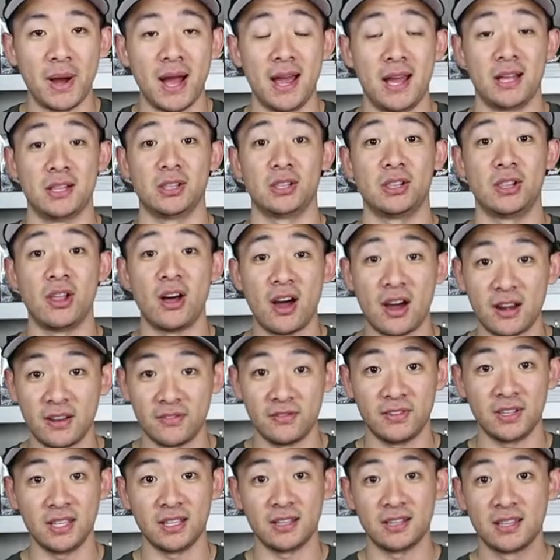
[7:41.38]
buy a lot
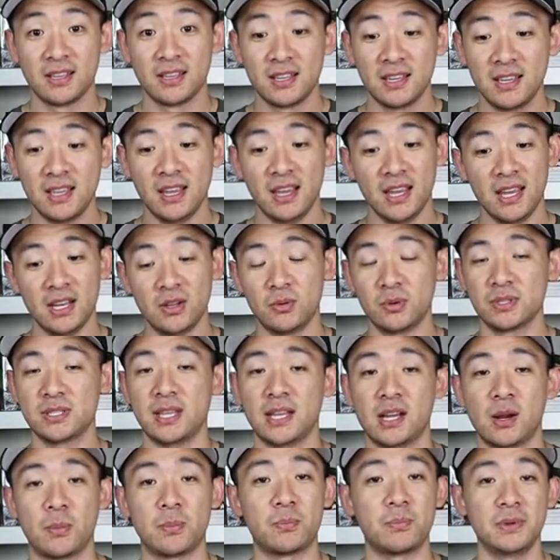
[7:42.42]
of it and it was
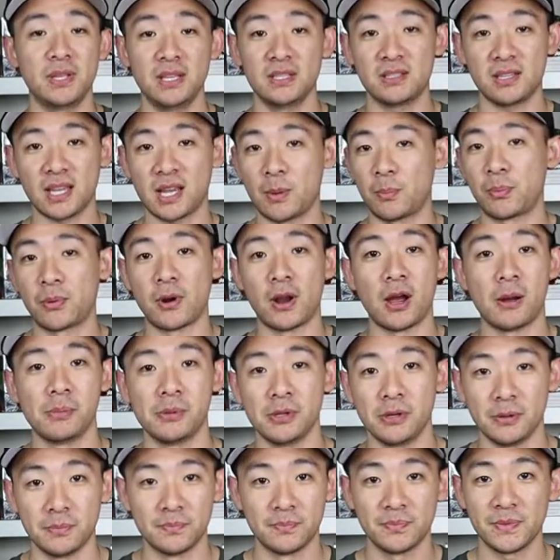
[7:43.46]
like a it's like a
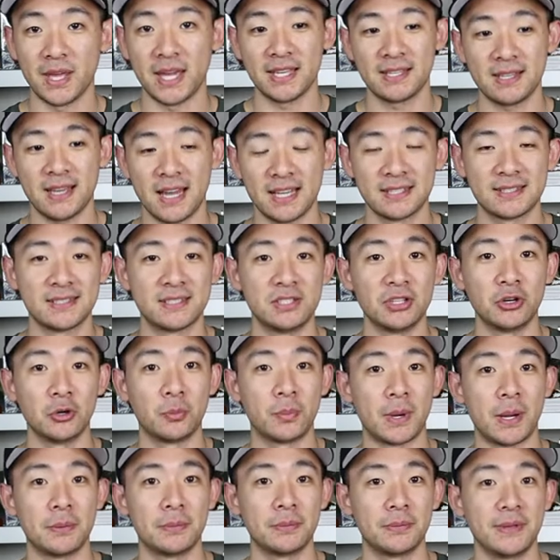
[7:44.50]
problem. I, I still
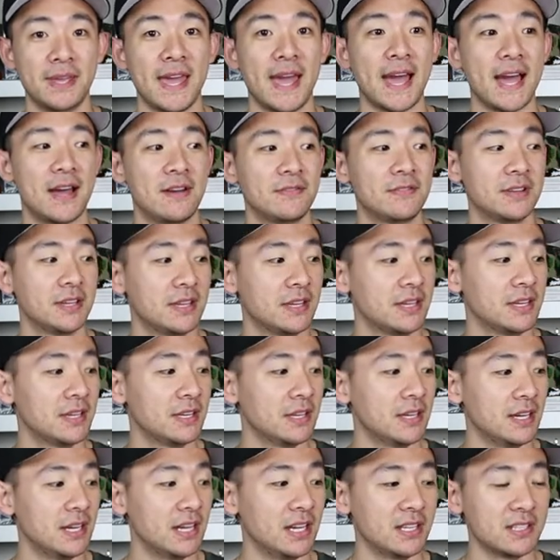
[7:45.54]
probably have
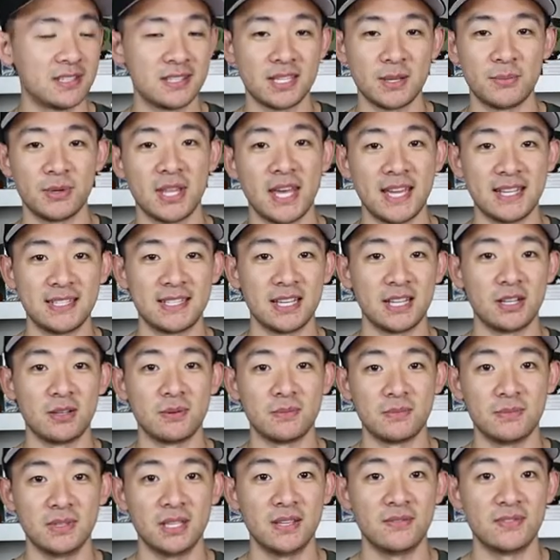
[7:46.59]
uh, some of that
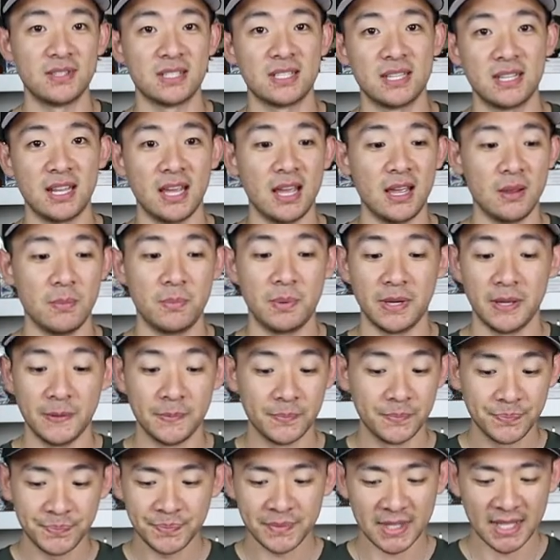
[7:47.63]
denim even today, but
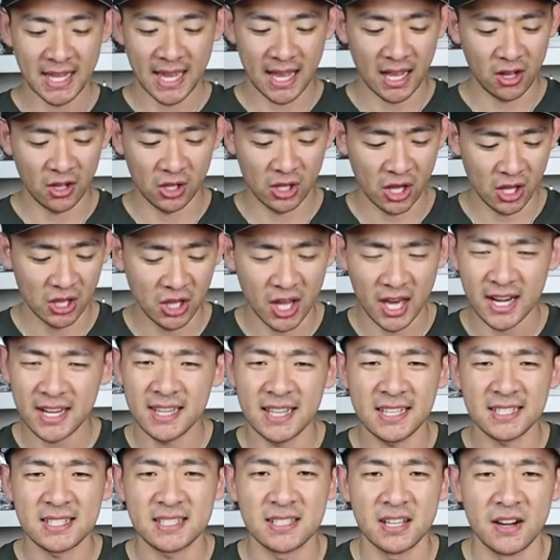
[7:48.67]
yeah, a, a, lot of
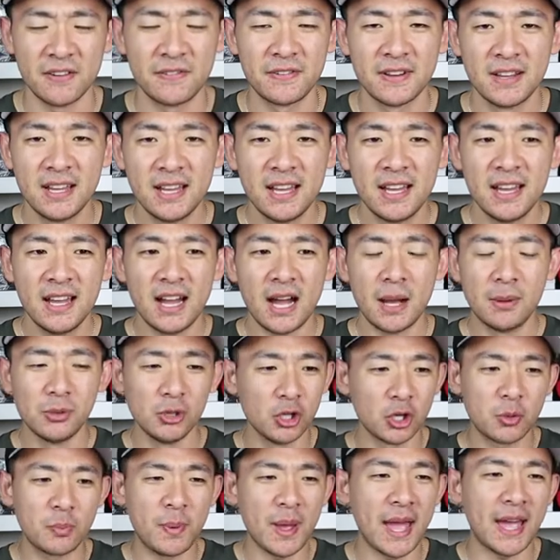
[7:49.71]
that stuff. I
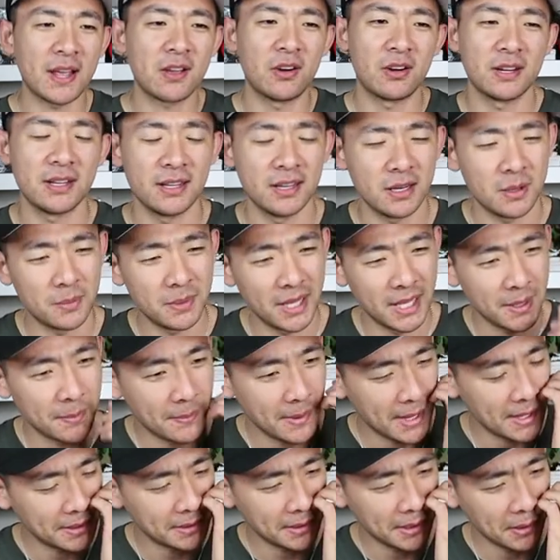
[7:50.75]
look back on it and I'm like,
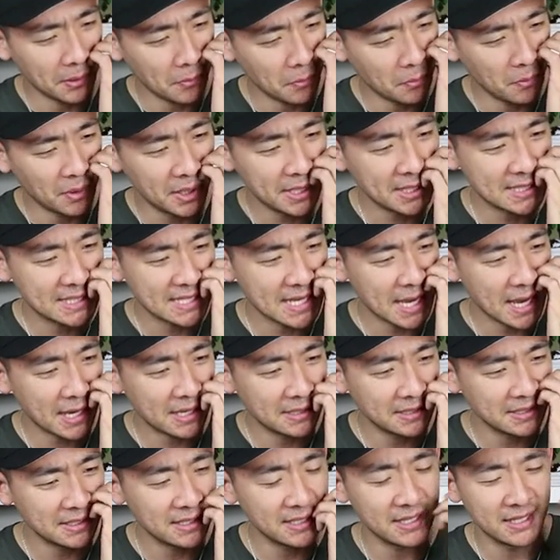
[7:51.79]
man, like what
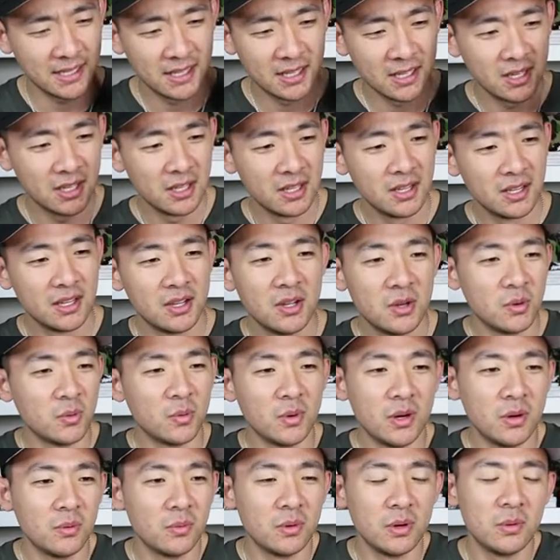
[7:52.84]
exactly?
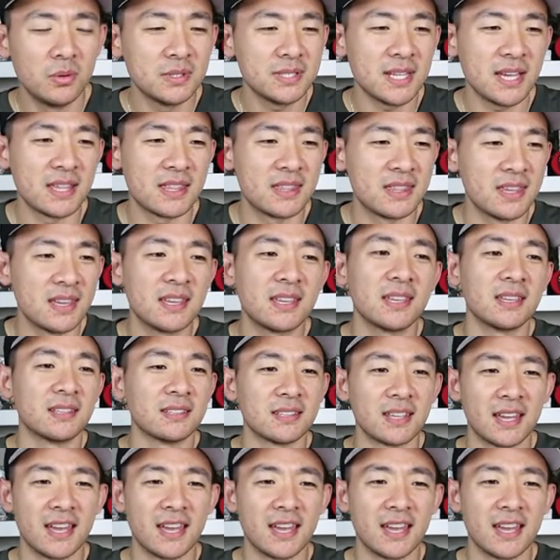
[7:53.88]
What what was I thinking?